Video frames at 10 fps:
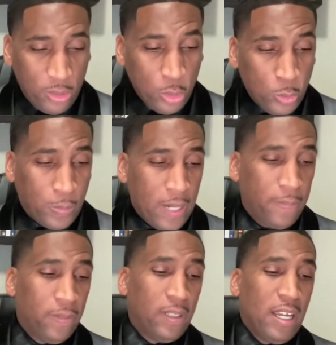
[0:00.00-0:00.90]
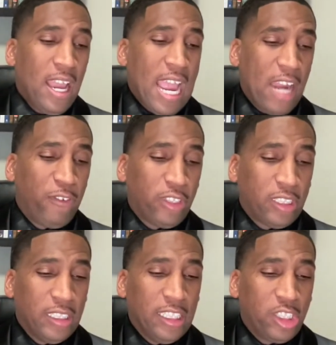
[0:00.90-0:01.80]
newspaper,
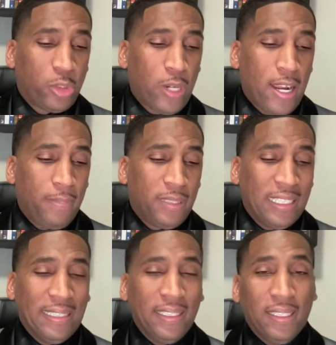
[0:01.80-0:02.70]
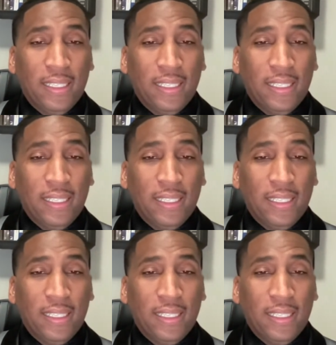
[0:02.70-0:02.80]
Africa is trapped in